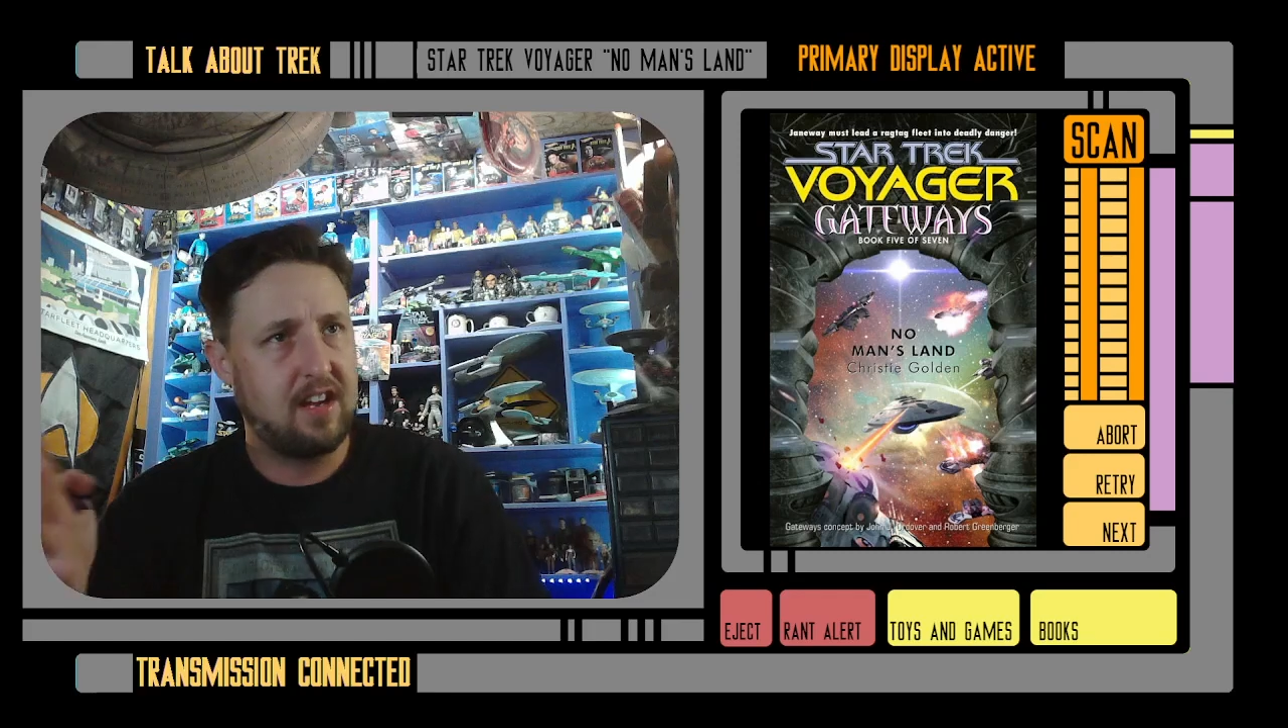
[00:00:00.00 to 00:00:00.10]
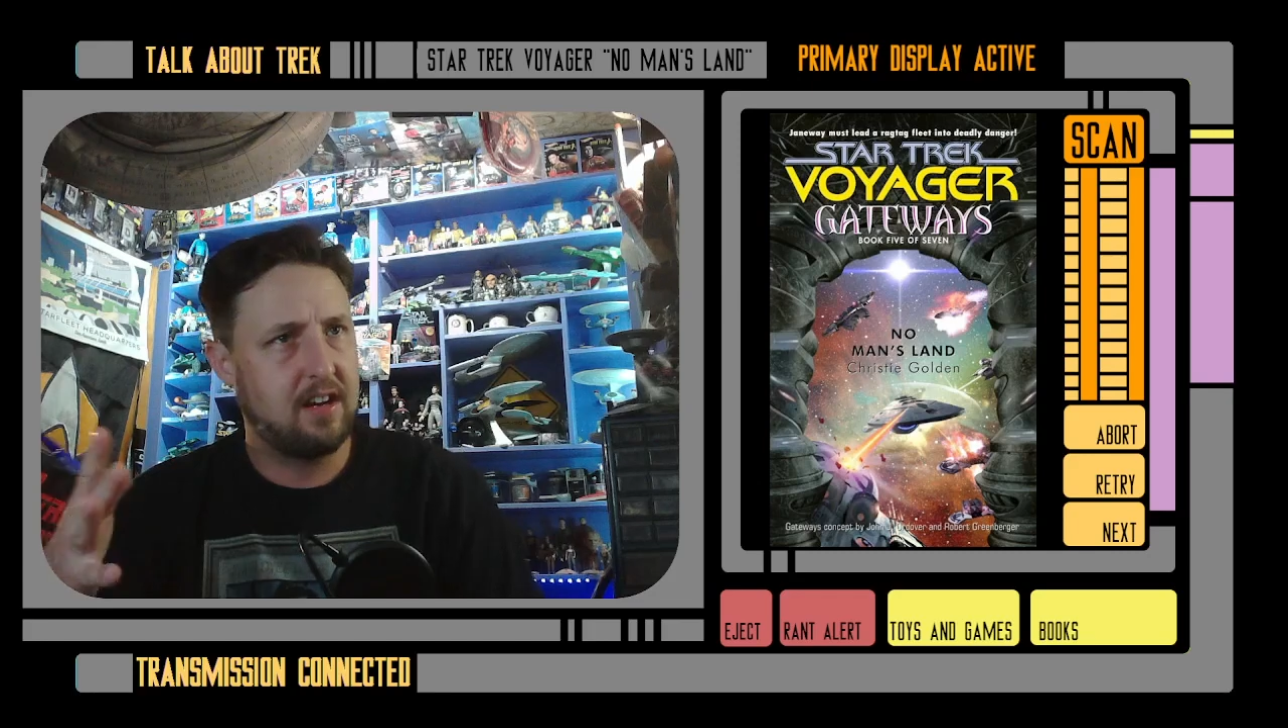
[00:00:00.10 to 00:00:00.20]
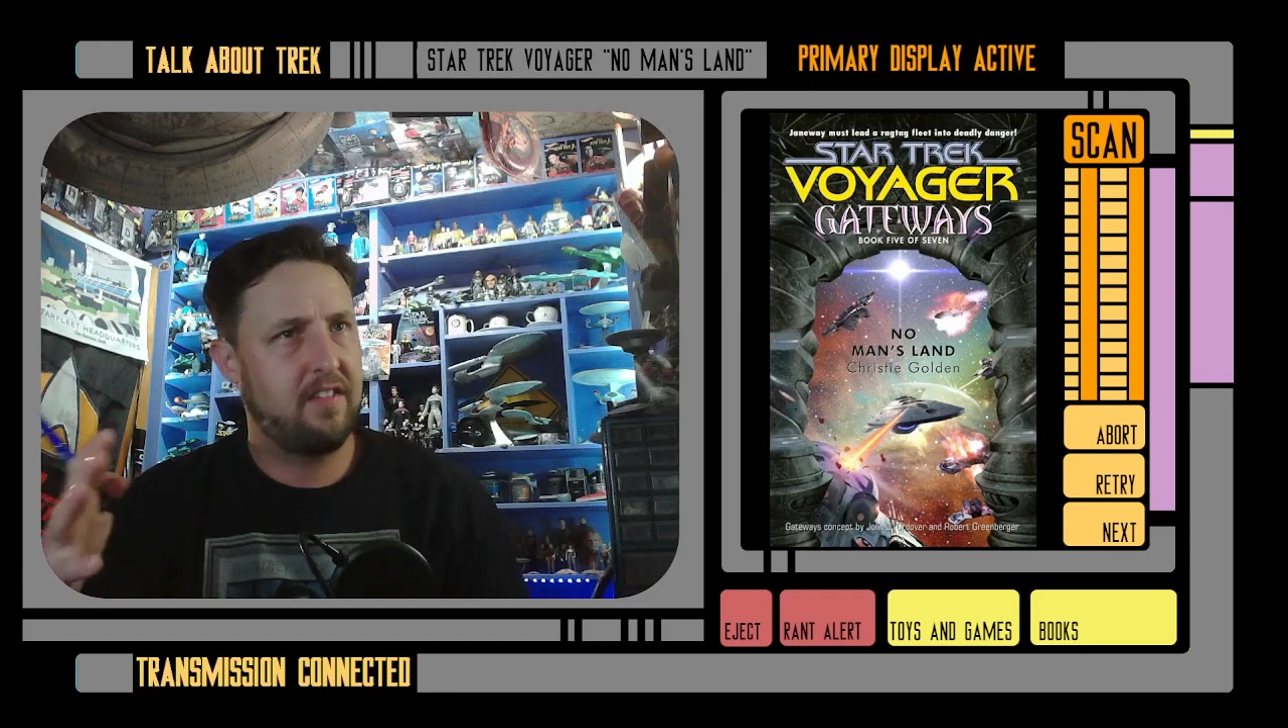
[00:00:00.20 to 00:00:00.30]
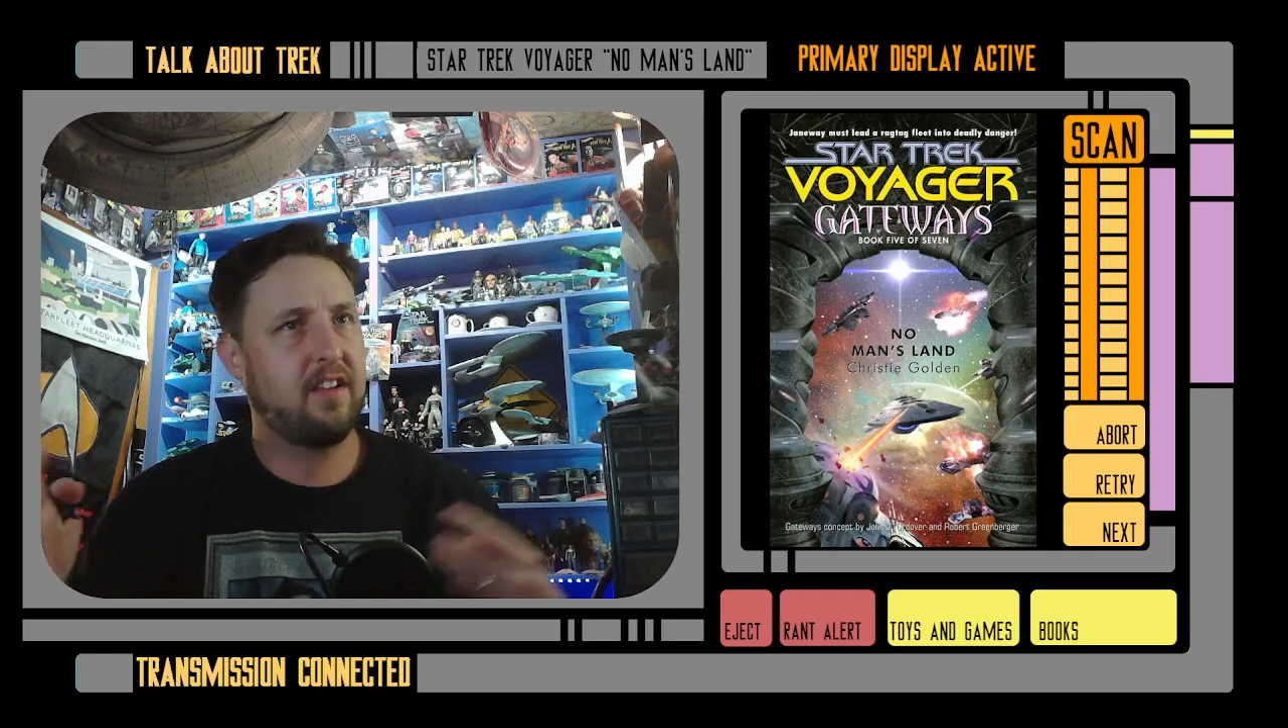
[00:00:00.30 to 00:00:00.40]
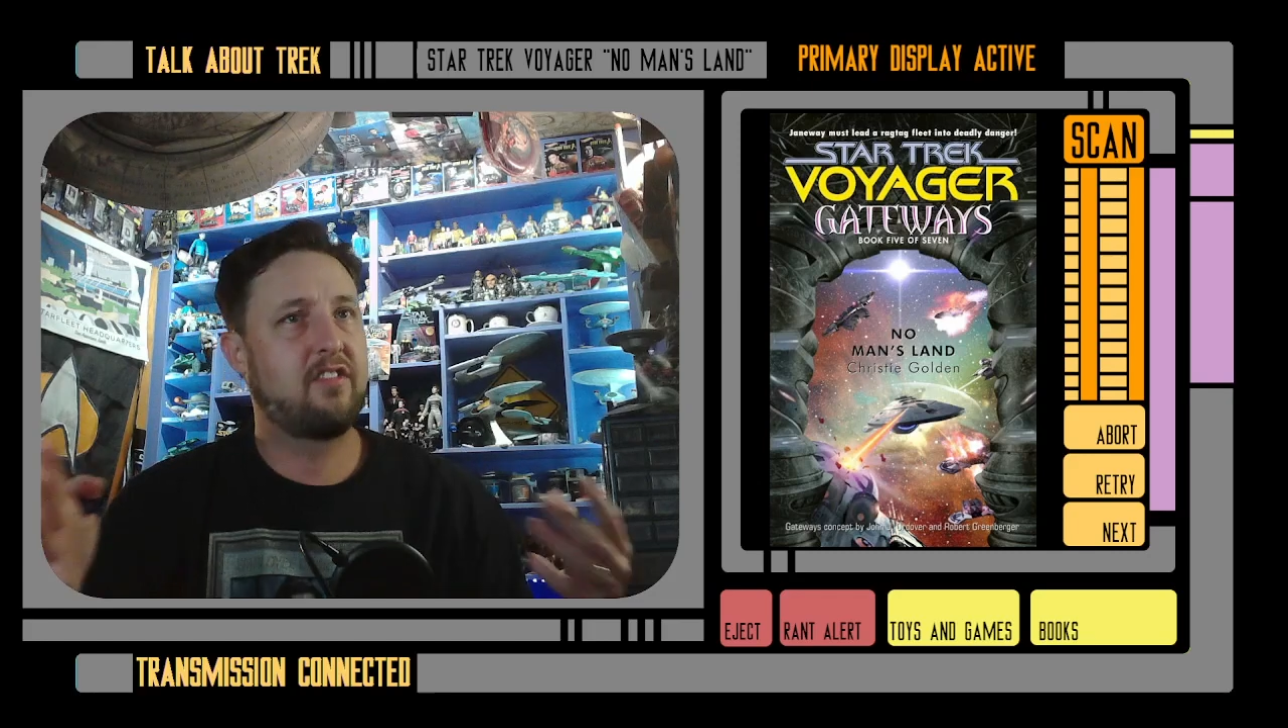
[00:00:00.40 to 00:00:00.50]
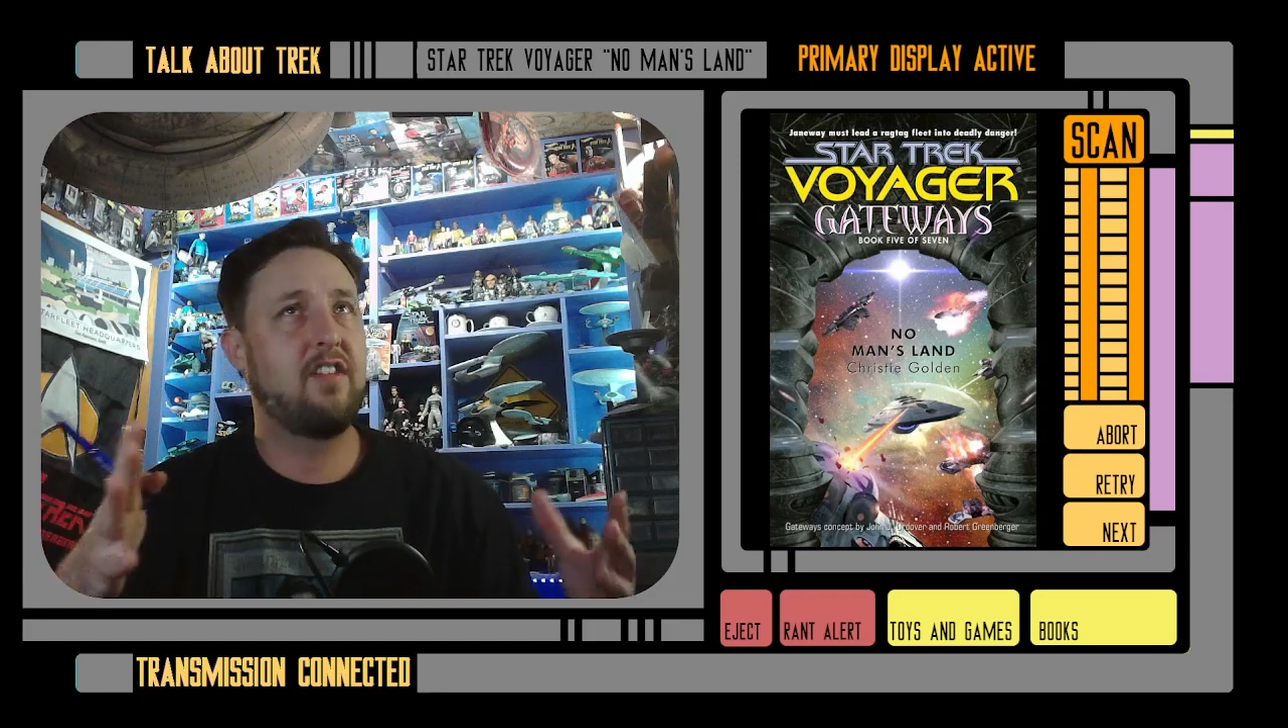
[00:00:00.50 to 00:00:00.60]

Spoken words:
kind of these